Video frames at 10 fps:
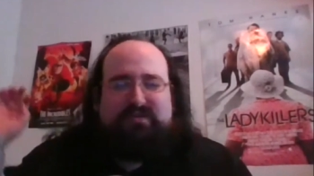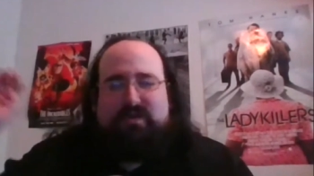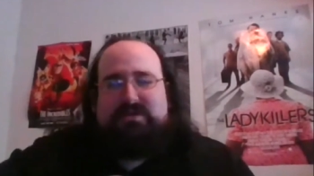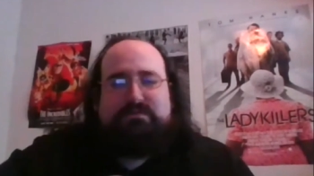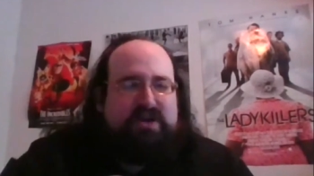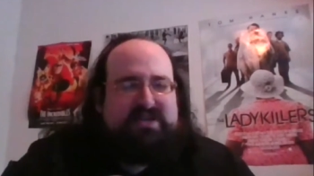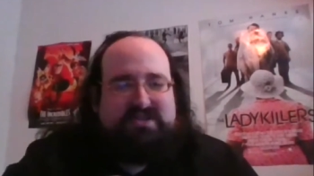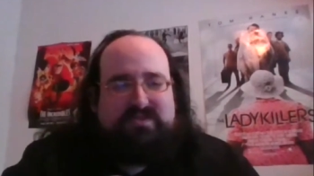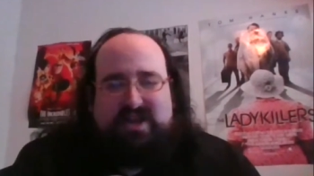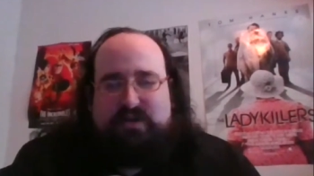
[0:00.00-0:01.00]
throwing
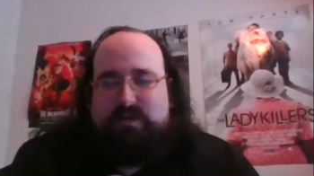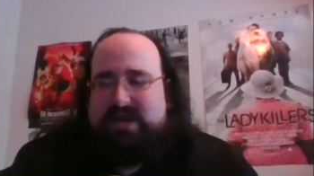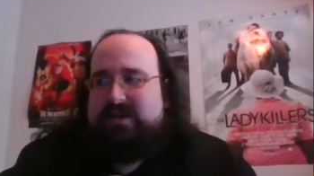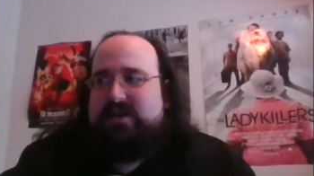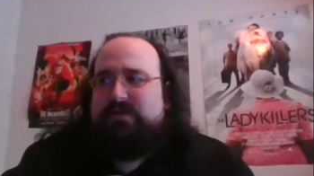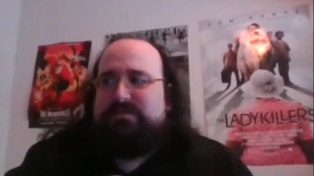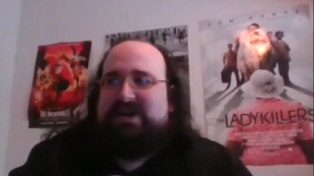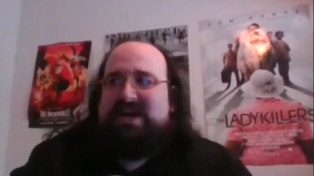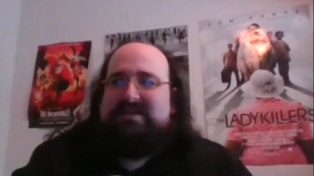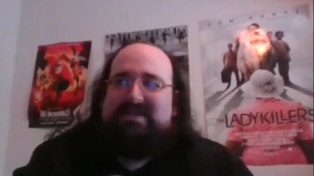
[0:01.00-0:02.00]
bricks through their window,
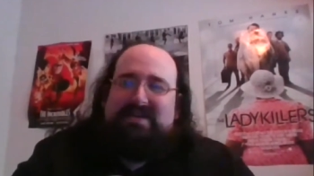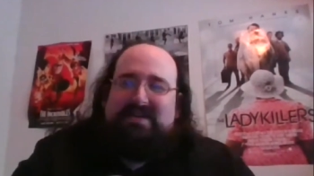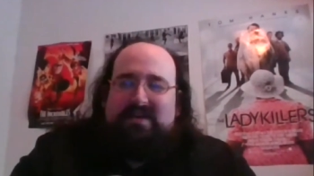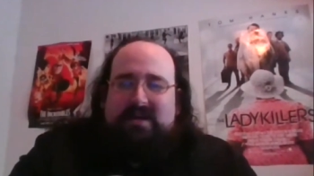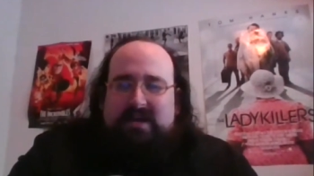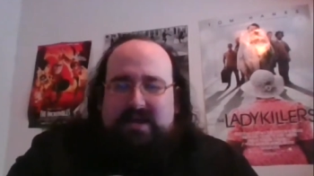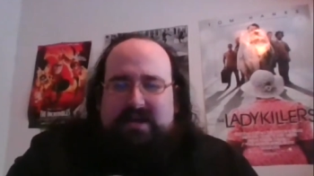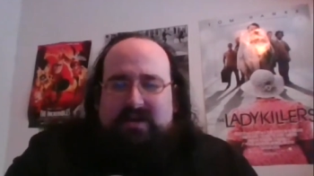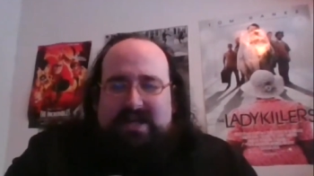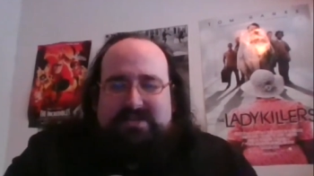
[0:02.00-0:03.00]
but you
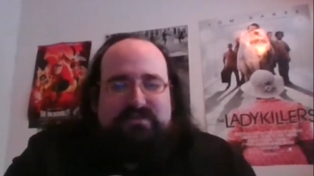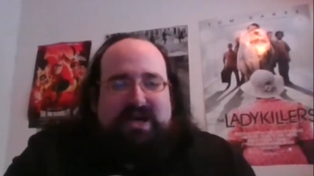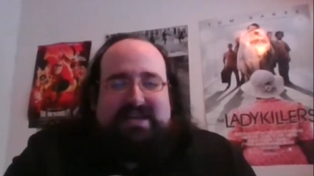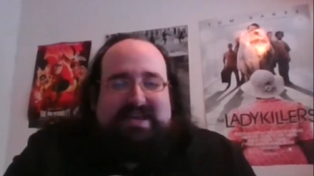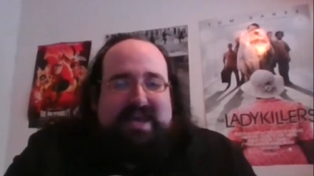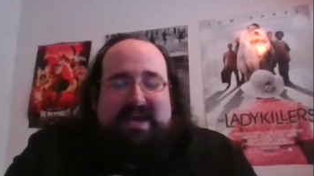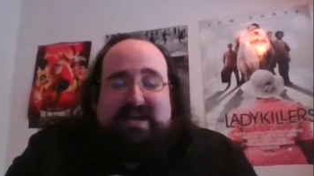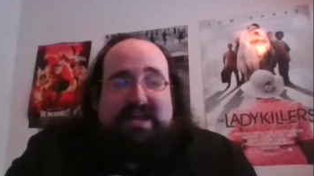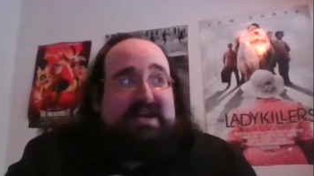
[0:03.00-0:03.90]
know, I do what I can.